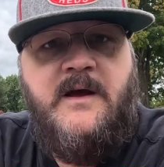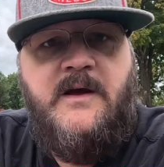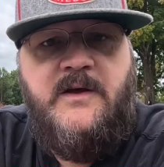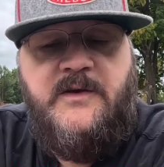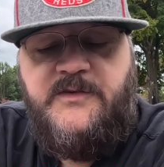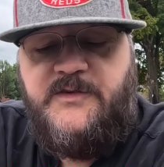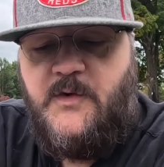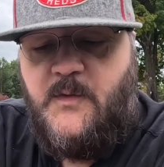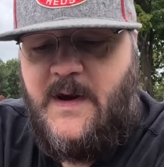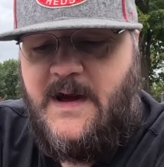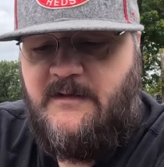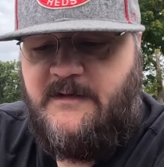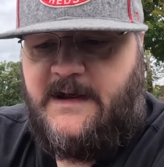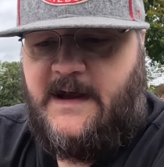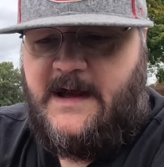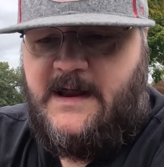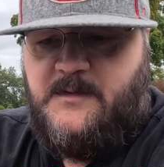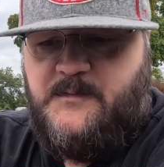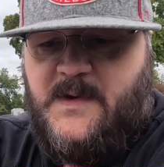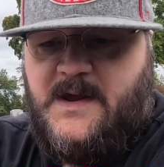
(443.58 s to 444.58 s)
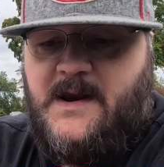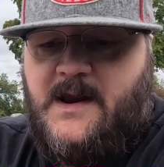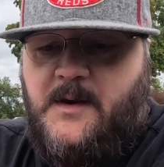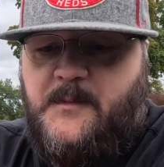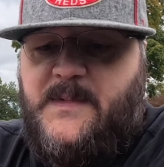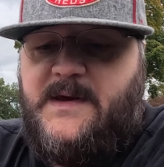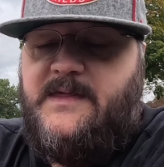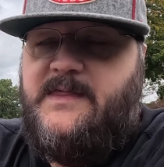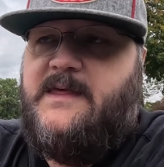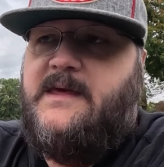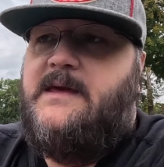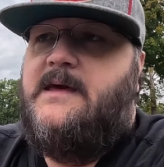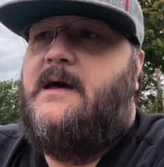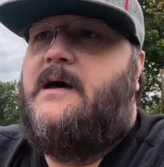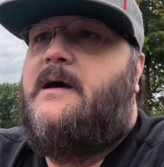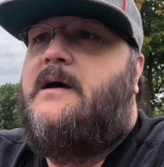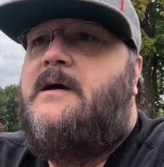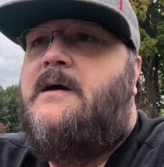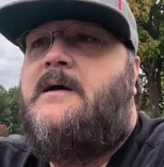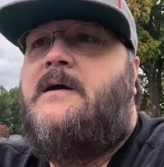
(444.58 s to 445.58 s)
so while Cotton may not be the uh,